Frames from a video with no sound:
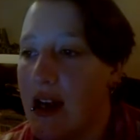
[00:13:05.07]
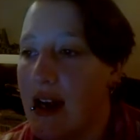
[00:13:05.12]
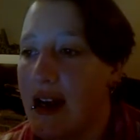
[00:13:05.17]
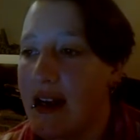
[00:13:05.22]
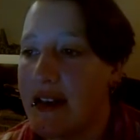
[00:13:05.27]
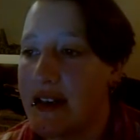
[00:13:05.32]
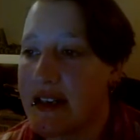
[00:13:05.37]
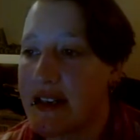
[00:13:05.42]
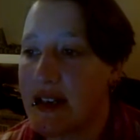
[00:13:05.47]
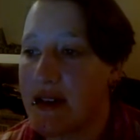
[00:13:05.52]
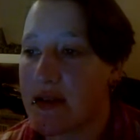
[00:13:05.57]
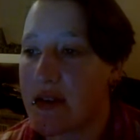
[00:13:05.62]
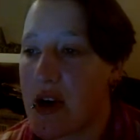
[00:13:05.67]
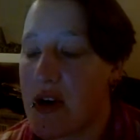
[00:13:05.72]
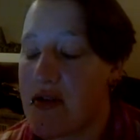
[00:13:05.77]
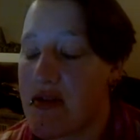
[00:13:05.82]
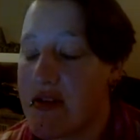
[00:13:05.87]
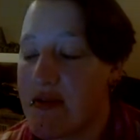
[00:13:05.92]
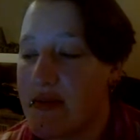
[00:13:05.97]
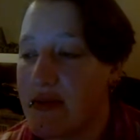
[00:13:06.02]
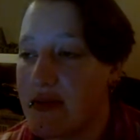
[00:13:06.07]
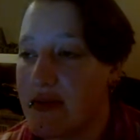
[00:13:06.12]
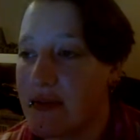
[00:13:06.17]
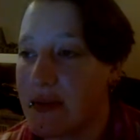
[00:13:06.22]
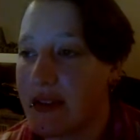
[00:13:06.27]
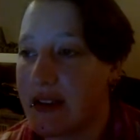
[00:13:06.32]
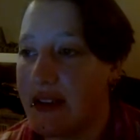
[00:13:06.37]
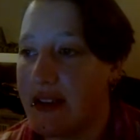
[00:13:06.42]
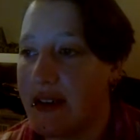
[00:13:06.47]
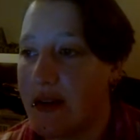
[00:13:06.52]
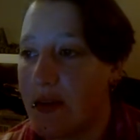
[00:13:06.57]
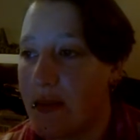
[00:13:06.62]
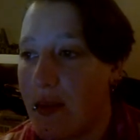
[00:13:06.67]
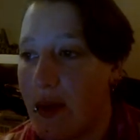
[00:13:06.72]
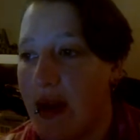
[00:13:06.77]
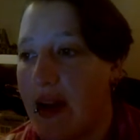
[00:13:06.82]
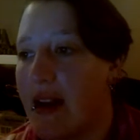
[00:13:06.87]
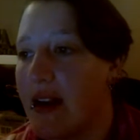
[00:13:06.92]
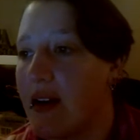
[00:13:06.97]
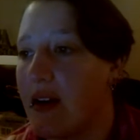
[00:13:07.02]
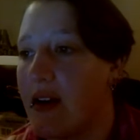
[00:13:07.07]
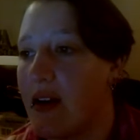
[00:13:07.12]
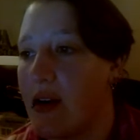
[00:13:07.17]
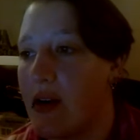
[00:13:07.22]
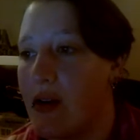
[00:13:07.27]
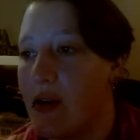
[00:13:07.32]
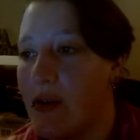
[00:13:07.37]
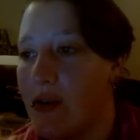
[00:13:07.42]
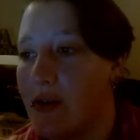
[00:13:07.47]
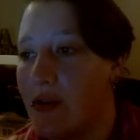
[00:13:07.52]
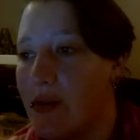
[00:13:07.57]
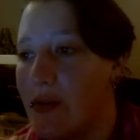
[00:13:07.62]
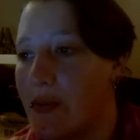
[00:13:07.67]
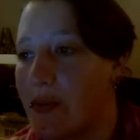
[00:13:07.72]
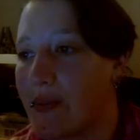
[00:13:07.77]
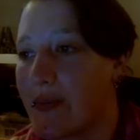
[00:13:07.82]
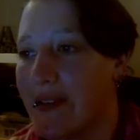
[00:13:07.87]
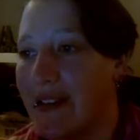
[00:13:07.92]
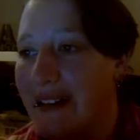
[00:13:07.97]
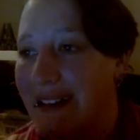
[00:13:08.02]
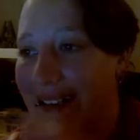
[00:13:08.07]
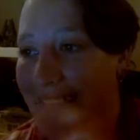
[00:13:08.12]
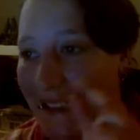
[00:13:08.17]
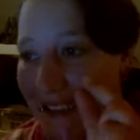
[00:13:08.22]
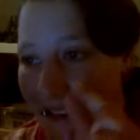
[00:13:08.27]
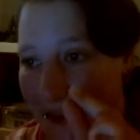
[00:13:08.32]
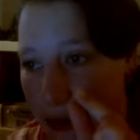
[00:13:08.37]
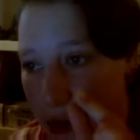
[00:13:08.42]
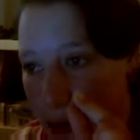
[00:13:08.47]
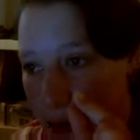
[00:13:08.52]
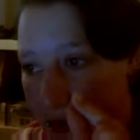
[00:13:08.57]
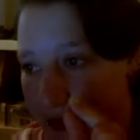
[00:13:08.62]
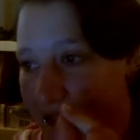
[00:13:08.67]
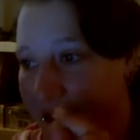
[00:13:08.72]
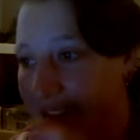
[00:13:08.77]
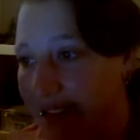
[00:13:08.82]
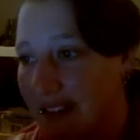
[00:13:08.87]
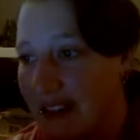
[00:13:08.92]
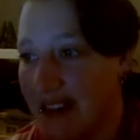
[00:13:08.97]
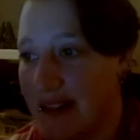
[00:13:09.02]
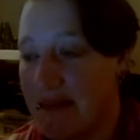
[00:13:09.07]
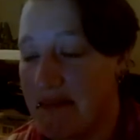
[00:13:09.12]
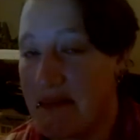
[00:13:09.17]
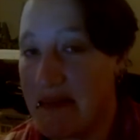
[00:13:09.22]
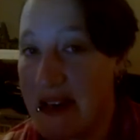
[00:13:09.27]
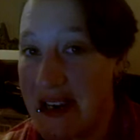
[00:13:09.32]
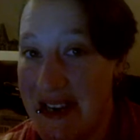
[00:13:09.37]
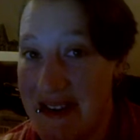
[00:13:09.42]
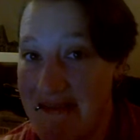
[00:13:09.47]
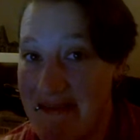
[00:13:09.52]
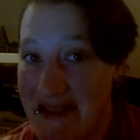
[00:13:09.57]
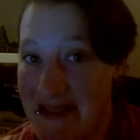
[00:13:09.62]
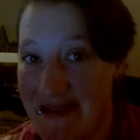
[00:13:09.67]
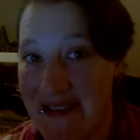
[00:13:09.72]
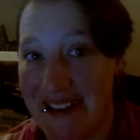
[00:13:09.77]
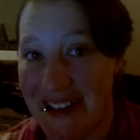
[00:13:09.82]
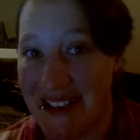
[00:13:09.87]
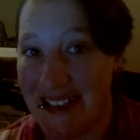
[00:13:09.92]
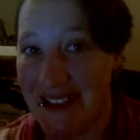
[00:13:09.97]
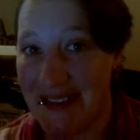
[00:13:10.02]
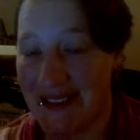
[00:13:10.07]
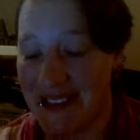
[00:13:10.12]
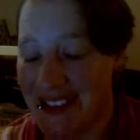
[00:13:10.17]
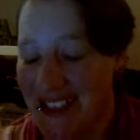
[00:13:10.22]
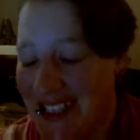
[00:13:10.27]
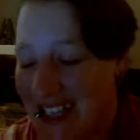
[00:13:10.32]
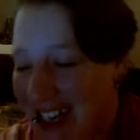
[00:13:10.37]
And it sounds horrible, but in a way, I hope a little bit that might be where she wants